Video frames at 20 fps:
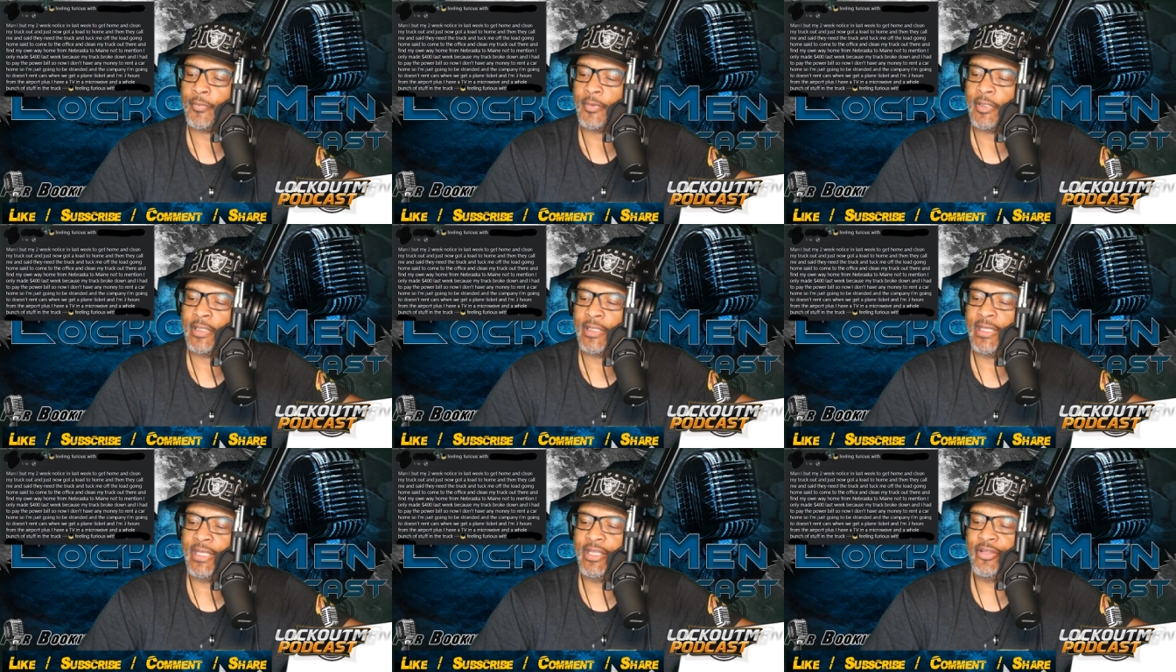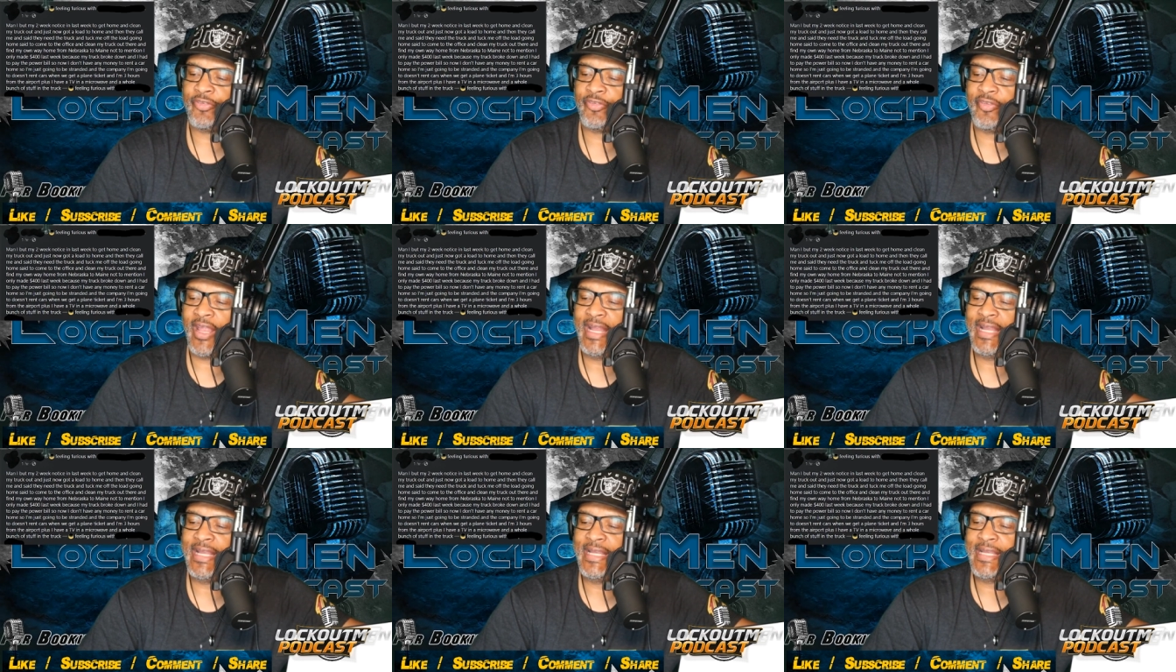he
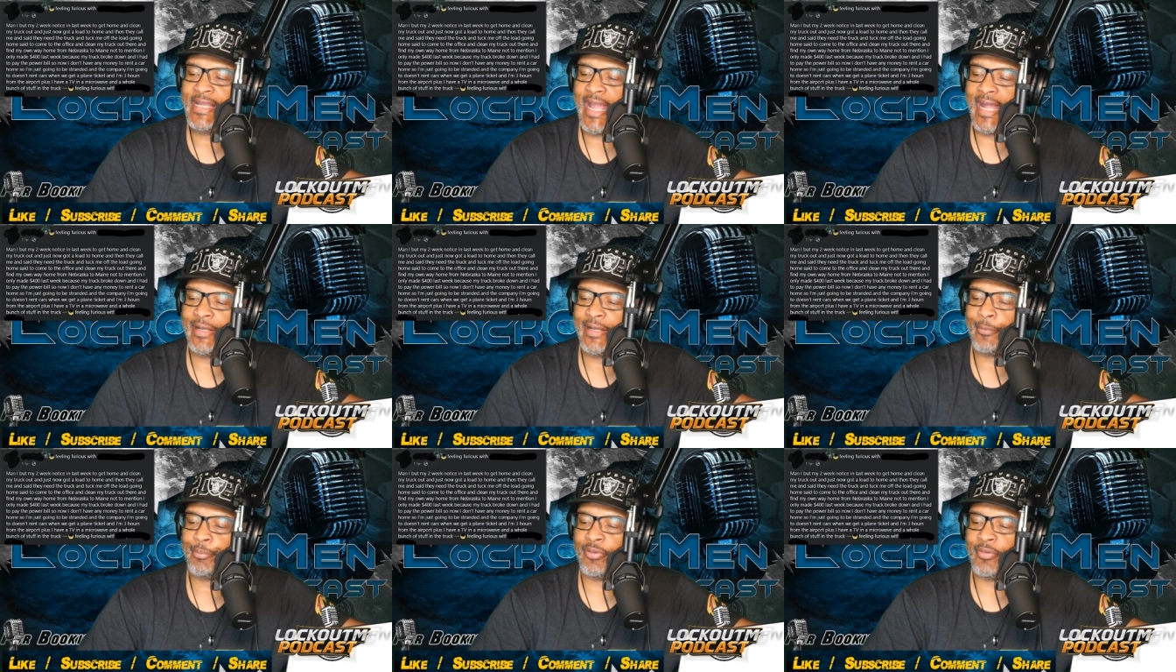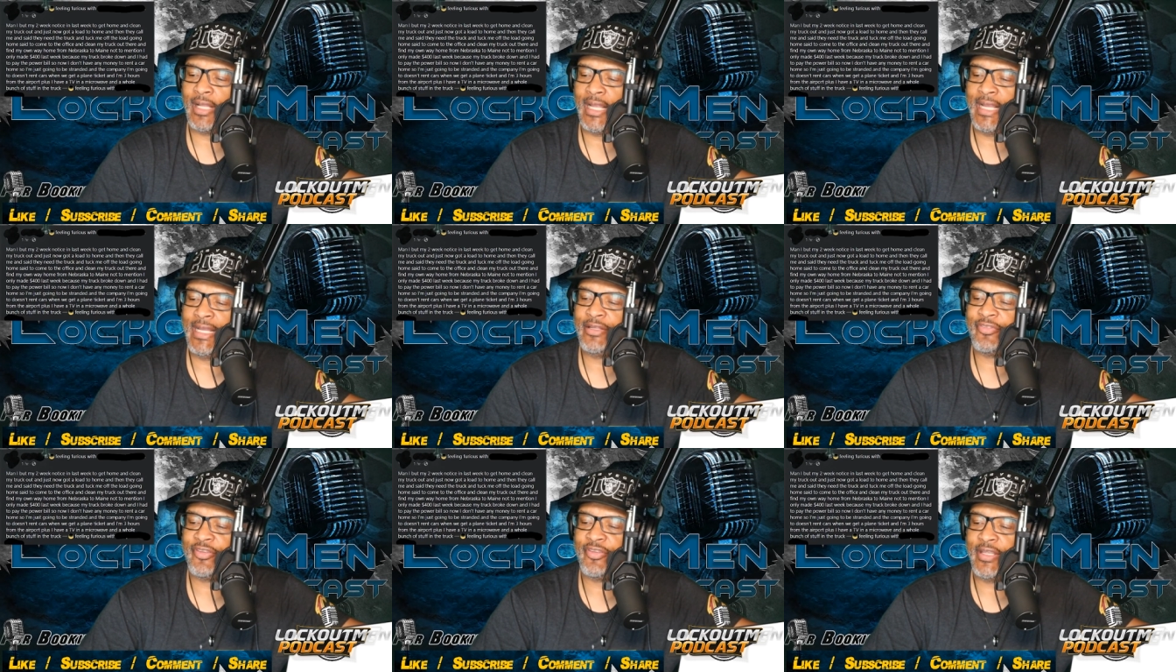said he got a
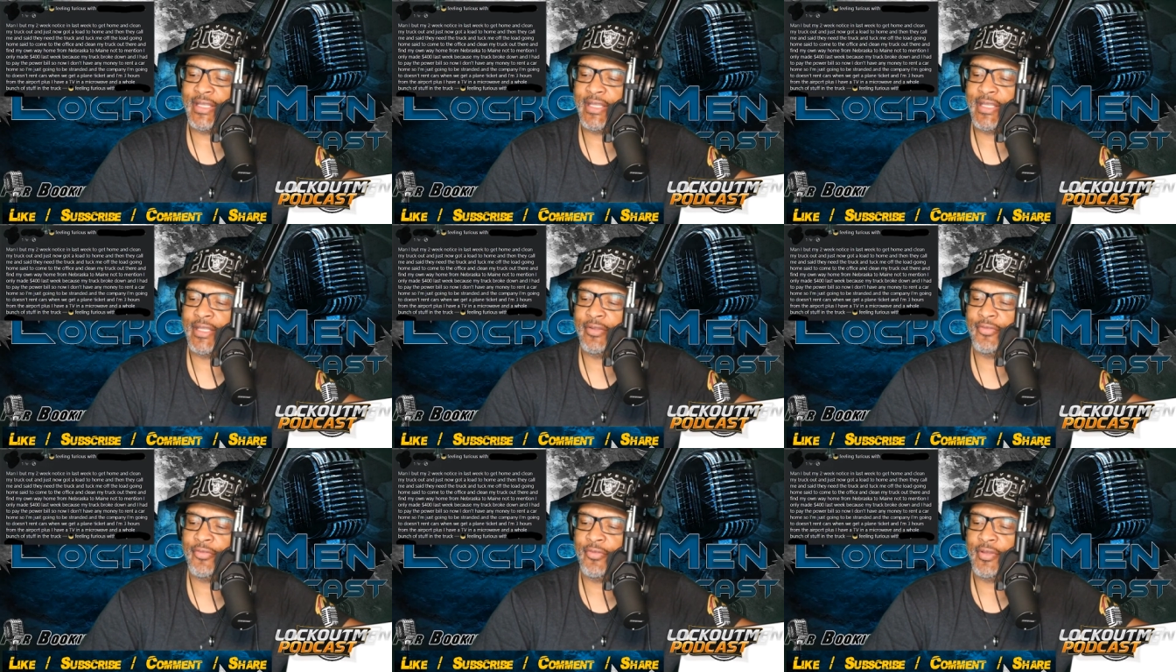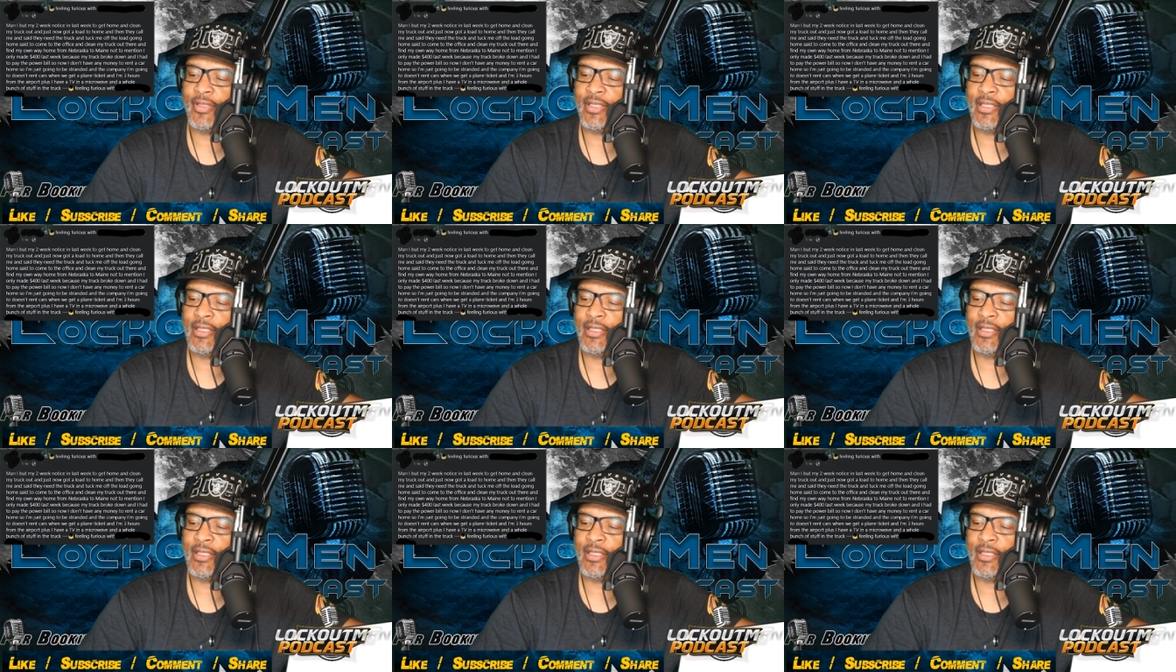plane ticket.